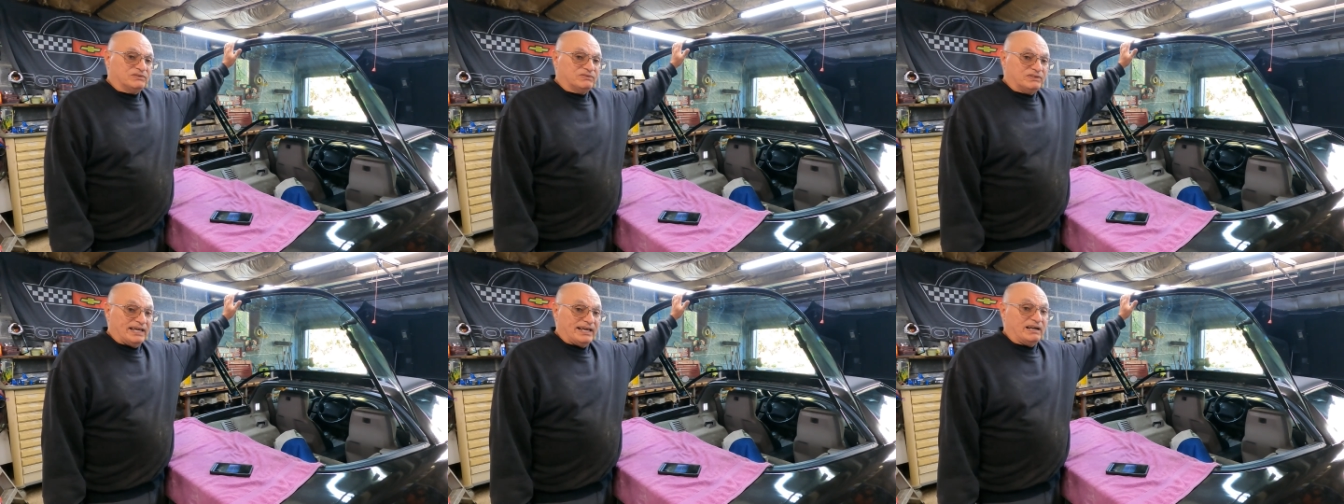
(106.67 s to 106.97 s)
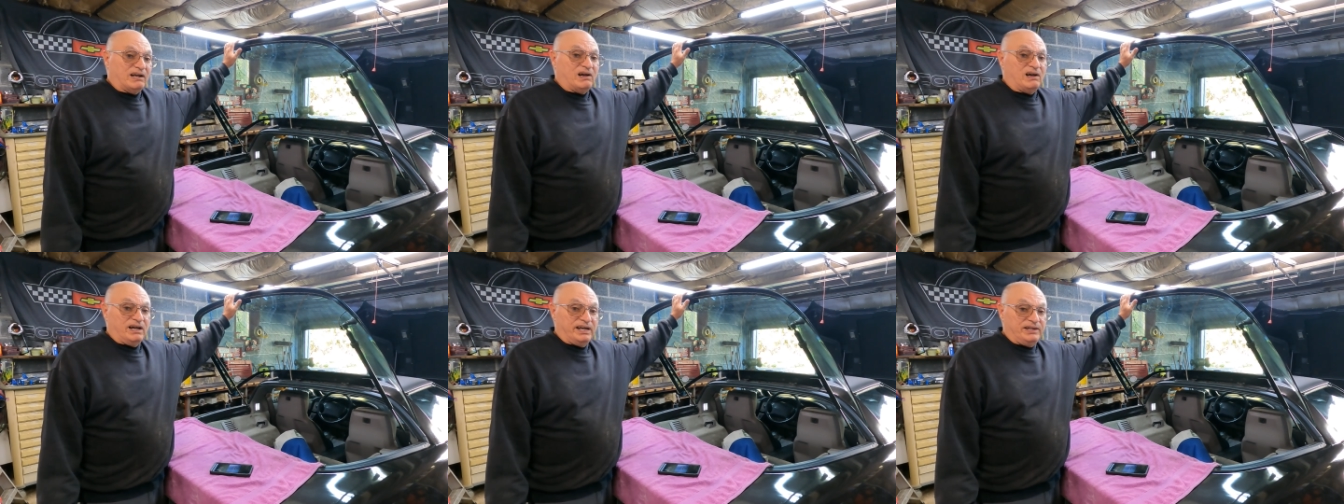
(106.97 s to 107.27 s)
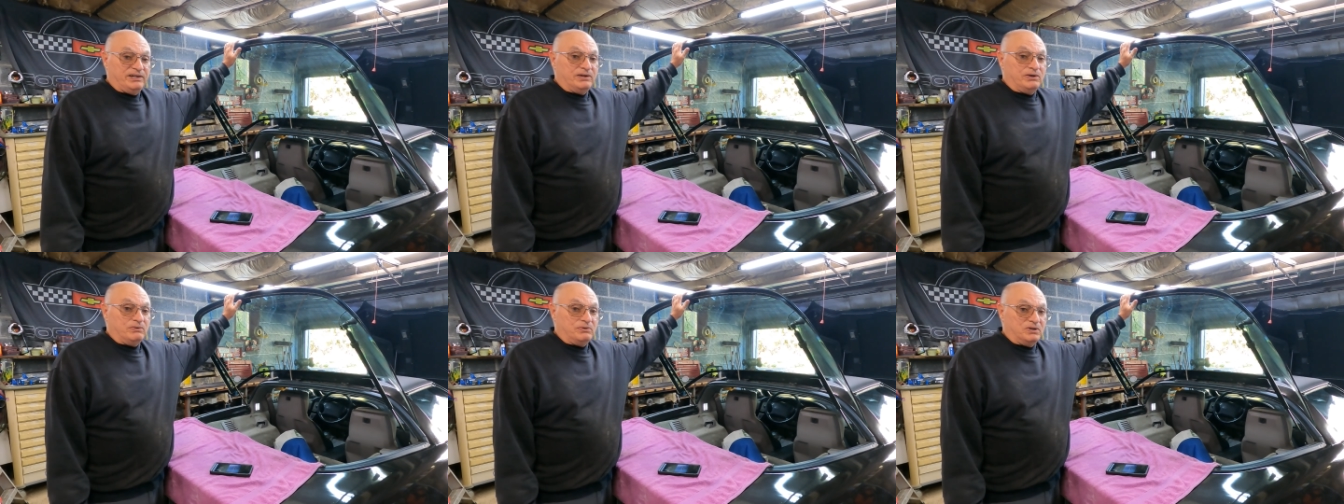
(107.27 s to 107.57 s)
that I
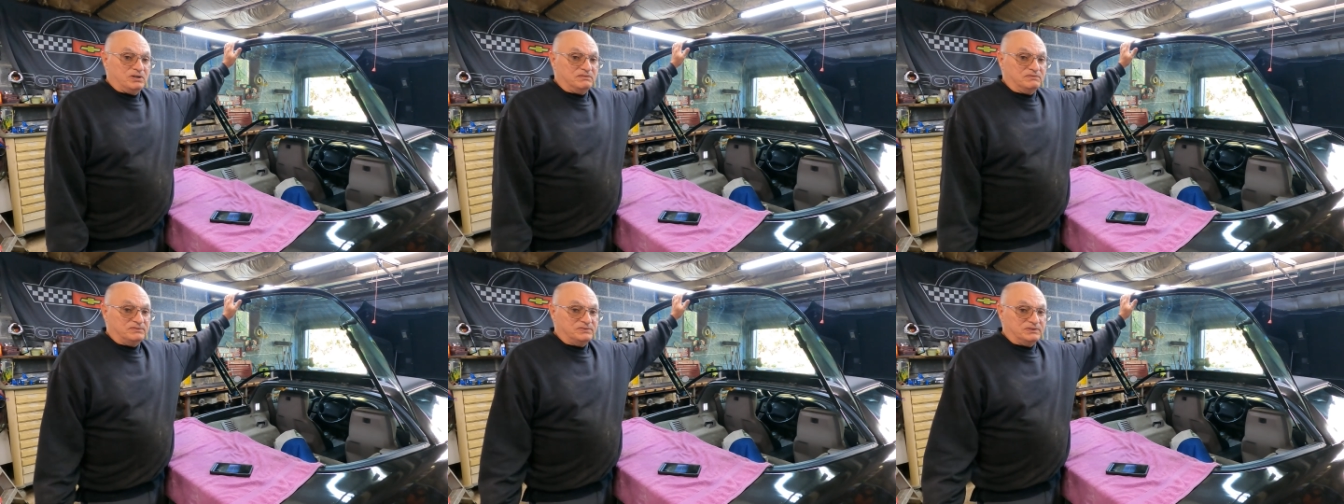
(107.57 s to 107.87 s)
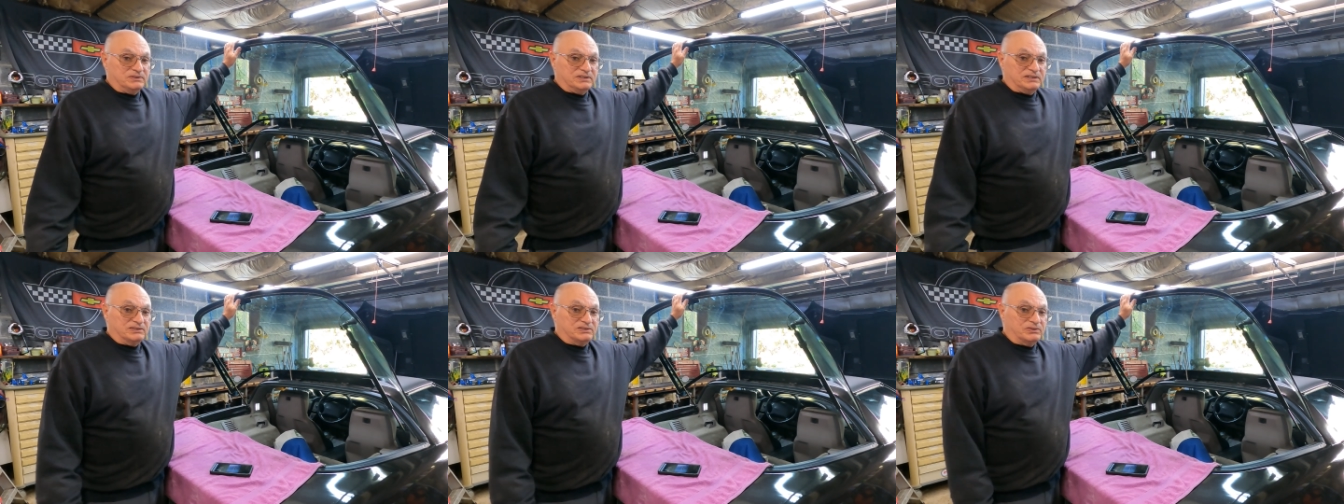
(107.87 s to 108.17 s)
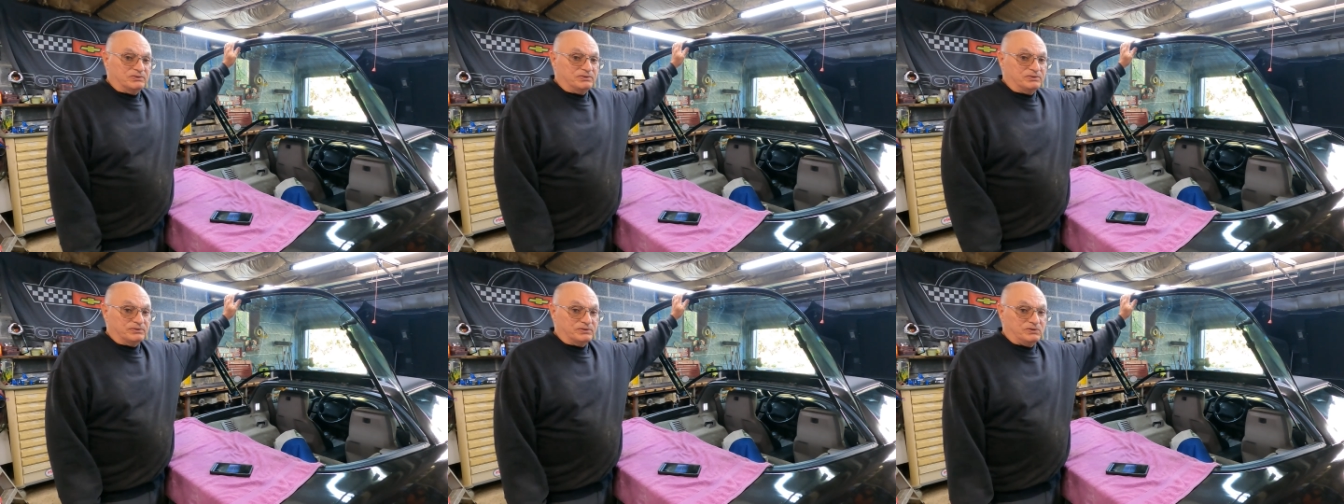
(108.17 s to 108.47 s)
know of.
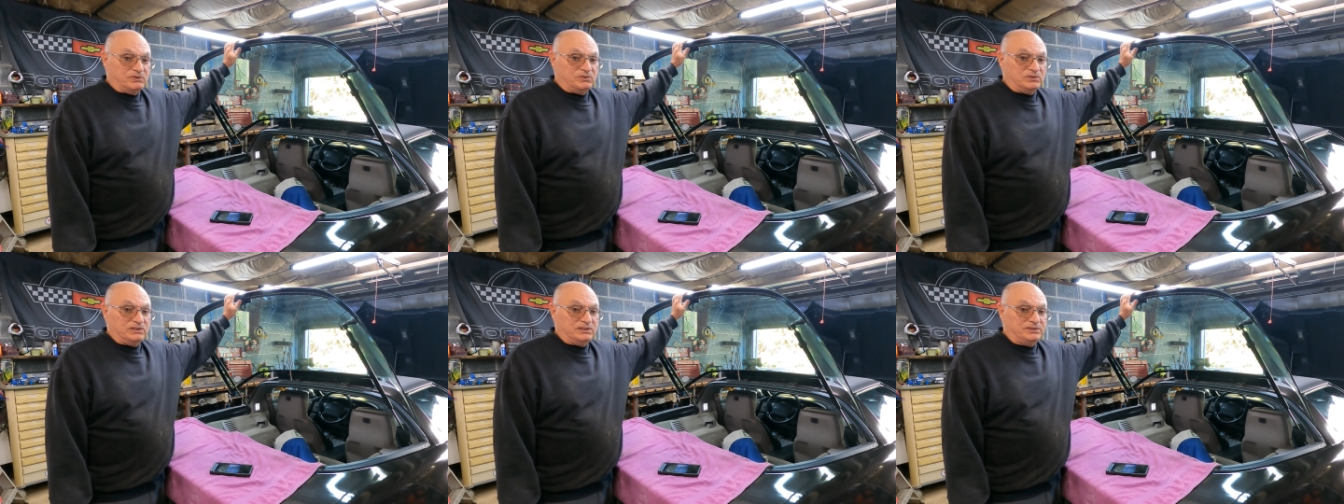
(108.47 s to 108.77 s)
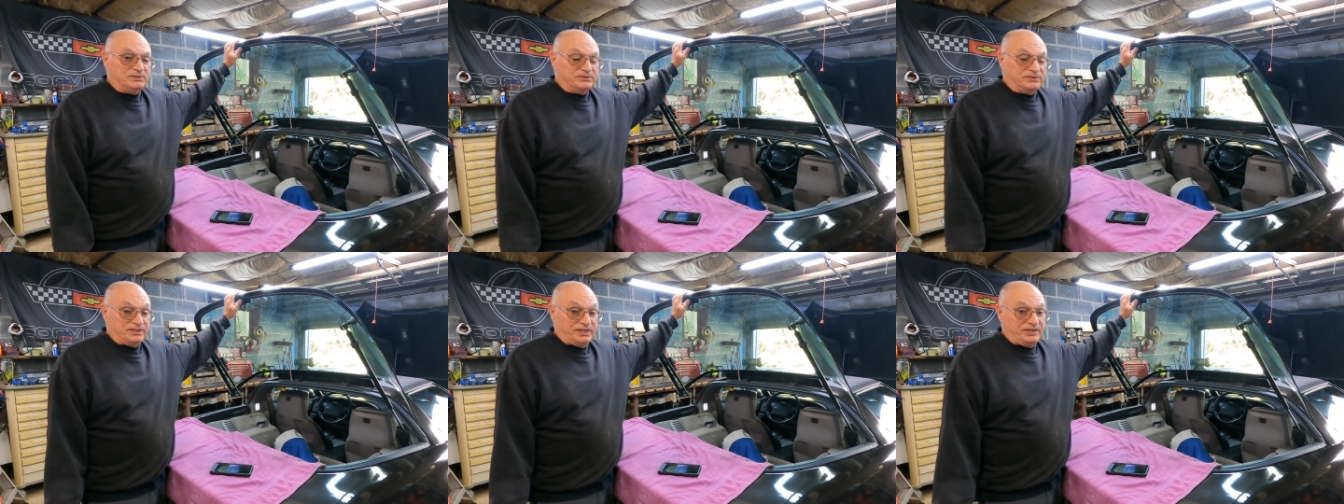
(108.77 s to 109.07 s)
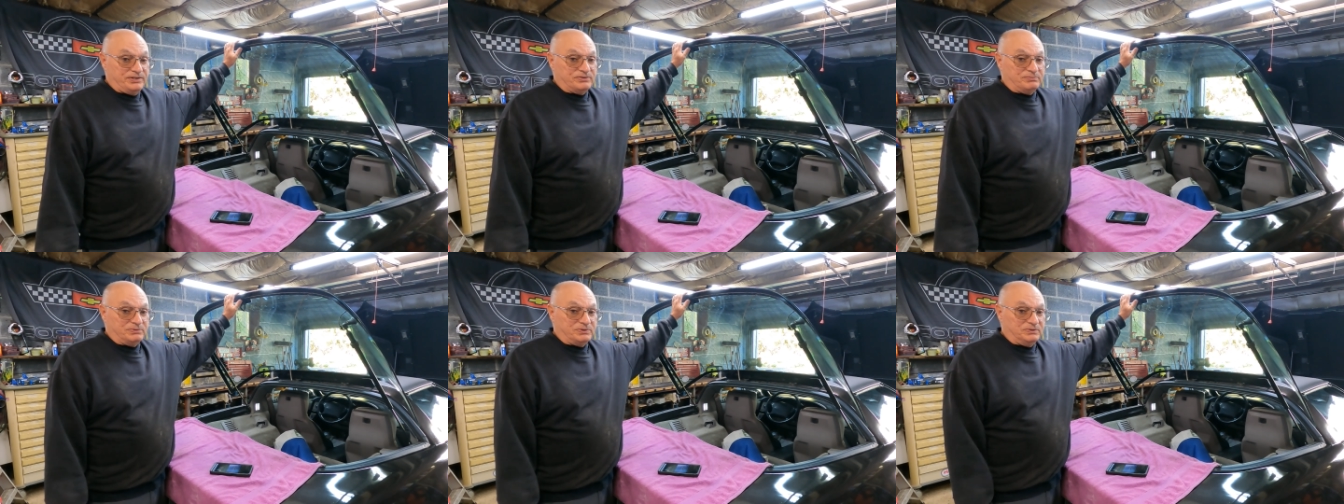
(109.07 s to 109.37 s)
So they're all
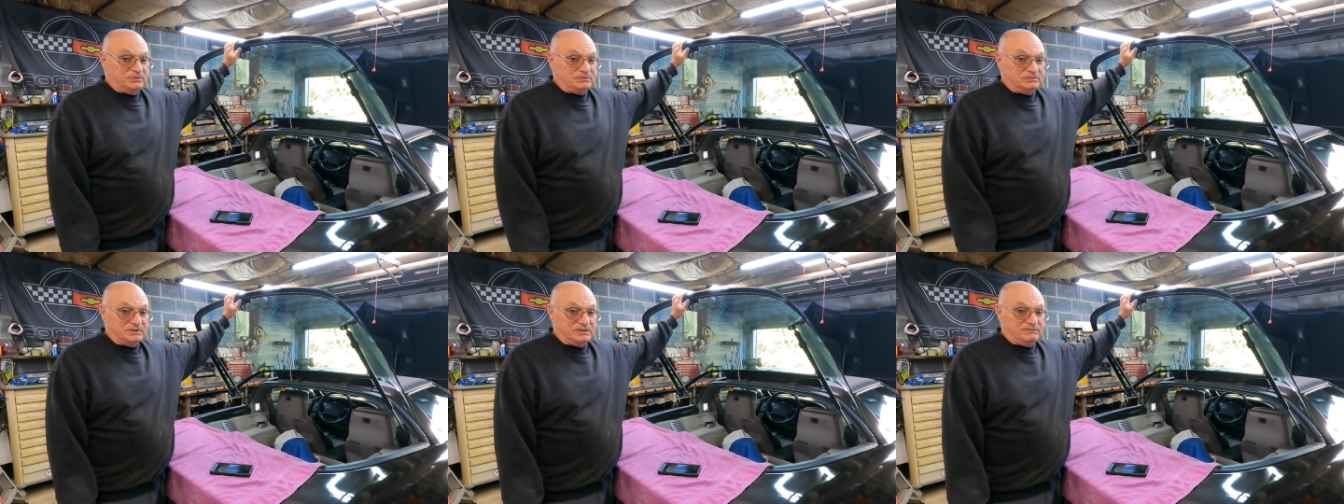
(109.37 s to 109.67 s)
interchangeable.